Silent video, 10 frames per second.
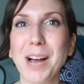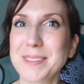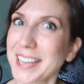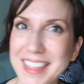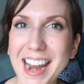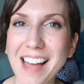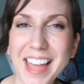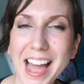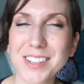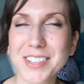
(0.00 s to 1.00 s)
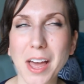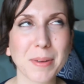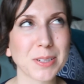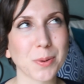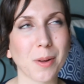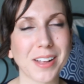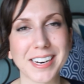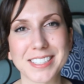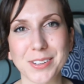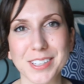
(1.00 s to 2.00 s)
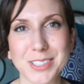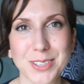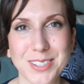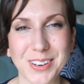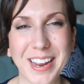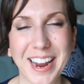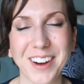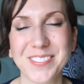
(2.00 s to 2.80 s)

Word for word: I'm saying that out loud, so that means we're probably gonna deal with issues soon here.